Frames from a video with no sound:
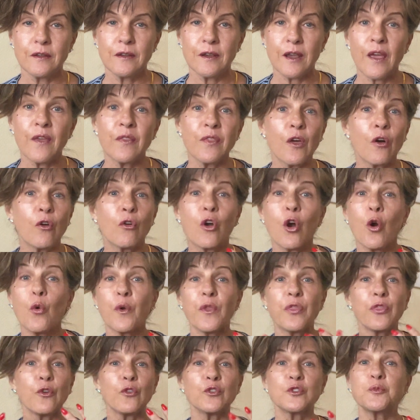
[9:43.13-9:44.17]
And they'll go
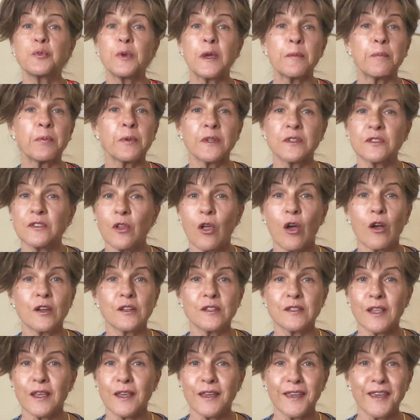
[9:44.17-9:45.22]
with those people as long
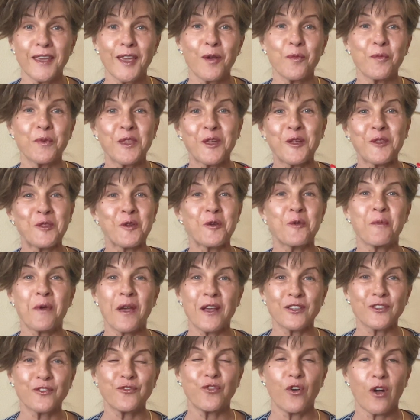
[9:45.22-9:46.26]
as they can without their
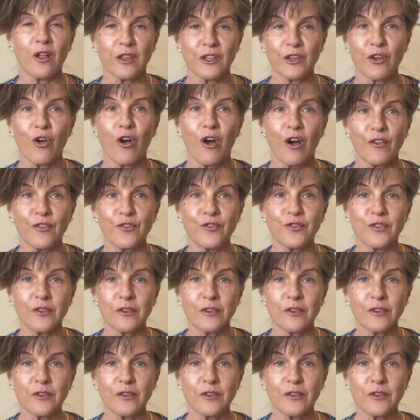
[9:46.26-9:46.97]
mask falling off.